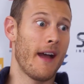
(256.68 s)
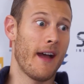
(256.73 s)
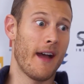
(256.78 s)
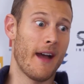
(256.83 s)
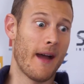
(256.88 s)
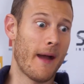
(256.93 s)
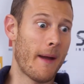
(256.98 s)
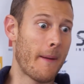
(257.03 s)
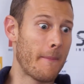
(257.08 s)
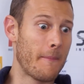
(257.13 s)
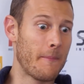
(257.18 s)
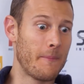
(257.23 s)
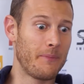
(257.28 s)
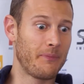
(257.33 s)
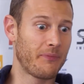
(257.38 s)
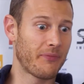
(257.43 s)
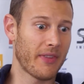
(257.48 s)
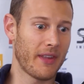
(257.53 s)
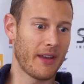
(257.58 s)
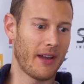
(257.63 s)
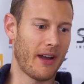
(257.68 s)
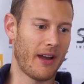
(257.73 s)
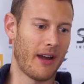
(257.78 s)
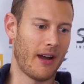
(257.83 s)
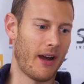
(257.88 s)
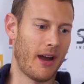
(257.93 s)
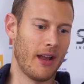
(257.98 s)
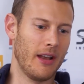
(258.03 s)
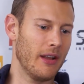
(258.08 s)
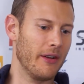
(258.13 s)

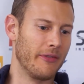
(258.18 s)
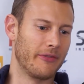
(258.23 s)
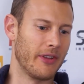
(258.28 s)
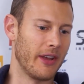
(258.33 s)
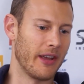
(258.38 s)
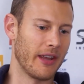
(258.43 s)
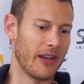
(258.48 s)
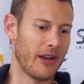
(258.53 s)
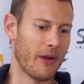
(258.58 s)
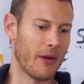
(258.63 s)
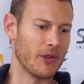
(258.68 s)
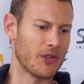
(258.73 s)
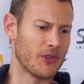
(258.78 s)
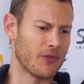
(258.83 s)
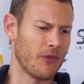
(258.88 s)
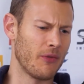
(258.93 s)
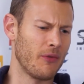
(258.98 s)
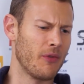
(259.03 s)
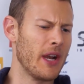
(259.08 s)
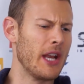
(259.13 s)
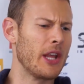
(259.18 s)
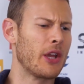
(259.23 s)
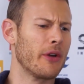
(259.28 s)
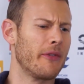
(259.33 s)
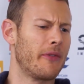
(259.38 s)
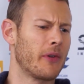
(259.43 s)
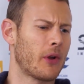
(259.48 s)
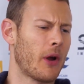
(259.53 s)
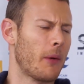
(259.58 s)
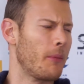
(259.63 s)
I loved it. It was really
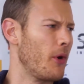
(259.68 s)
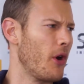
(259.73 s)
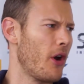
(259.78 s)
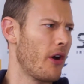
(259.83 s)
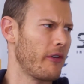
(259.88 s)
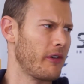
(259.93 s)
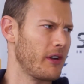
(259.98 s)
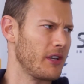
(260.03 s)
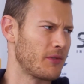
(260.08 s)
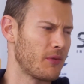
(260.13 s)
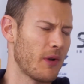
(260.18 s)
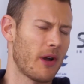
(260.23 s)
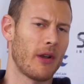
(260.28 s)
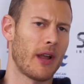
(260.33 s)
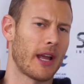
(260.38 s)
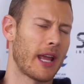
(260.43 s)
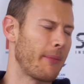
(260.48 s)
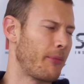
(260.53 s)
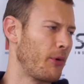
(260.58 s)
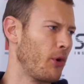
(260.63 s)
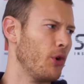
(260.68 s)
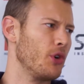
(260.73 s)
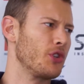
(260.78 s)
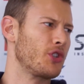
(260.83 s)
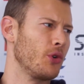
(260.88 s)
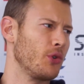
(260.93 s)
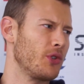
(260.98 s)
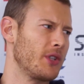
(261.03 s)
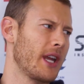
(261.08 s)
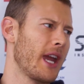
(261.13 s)
good for camaraderie as well. Like it brought us
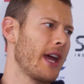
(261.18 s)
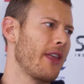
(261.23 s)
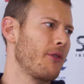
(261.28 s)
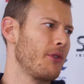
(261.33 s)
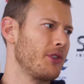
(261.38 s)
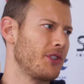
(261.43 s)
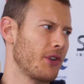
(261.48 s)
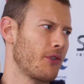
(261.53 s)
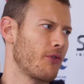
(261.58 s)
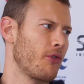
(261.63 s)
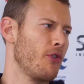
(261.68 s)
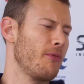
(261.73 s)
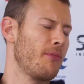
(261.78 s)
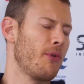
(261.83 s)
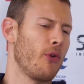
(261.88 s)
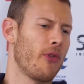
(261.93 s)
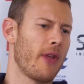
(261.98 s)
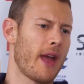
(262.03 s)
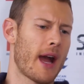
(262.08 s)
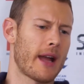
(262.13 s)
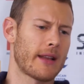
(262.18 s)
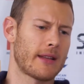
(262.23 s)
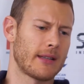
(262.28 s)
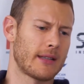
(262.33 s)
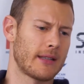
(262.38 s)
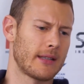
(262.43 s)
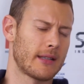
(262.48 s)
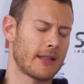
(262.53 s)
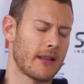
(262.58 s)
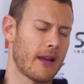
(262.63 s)
all together as a group, all the
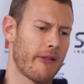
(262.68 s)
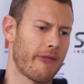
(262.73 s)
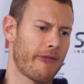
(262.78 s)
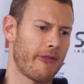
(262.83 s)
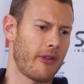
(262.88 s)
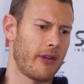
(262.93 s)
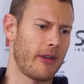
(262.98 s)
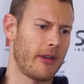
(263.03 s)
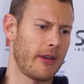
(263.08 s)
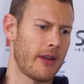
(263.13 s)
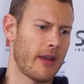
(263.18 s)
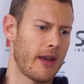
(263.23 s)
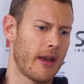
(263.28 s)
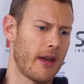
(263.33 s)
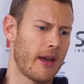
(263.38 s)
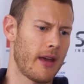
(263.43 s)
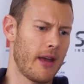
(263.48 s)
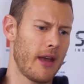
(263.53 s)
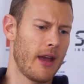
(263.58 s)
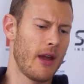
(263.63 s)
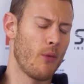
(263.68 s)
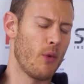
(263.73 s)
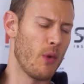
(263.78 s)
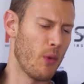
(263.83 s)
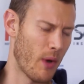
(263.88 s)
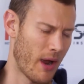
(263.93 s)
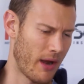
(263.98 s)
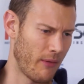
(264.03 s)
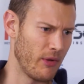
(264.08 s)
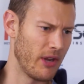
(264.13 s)
actors and stuff. And we
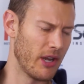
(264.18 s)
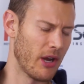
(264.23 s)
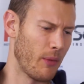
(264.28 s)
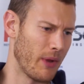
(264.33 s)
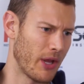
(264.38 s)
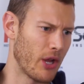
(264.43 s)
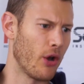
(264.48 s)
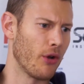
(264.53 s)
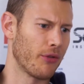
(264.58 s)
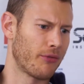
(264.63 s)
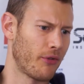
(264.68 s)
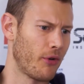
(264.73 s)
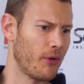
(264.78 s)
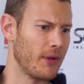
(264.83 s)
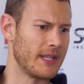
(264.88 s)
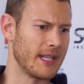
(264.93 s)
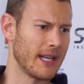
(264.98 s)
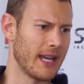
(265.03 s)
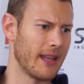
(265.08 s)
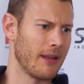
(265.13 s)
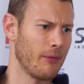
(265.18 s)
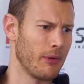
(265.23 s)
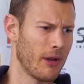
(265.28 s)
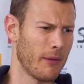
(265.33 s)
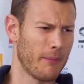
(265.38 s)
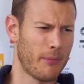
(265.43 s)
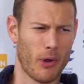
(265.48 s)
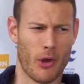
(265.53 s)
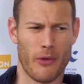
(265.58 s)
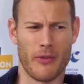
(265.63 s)
went, we got through it together. We
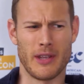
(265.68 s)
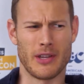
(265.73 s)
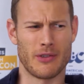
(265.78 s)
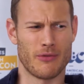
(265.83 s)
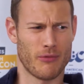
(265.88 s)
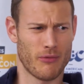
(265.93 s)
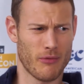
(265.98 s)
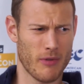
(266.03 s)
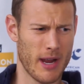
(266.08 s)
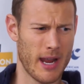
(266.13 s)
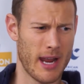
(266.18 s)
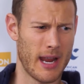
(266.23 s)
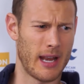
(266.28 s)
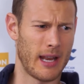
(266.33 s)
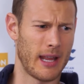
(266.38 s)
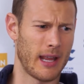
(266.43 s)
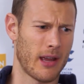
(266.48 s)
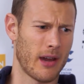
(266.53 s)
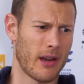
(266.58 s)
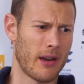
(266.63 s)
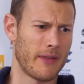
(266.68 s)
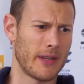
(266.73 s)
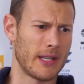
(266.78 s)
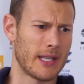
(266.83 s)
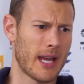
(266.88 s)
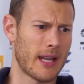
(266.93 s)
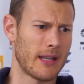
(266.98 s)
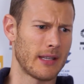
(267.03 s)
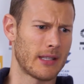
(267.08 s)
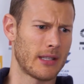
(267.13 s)
got put on these really kind of
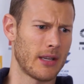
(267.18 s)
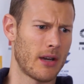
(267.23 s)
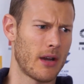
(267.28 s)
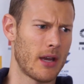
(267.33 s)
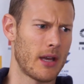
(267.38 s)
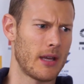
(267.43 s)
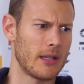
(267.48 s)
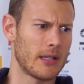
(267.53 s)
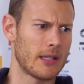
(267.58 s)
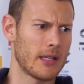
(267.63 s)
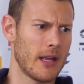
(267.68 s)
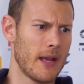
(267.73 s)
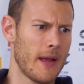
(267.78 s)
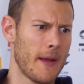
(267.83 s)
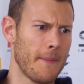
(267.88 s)
intense diets.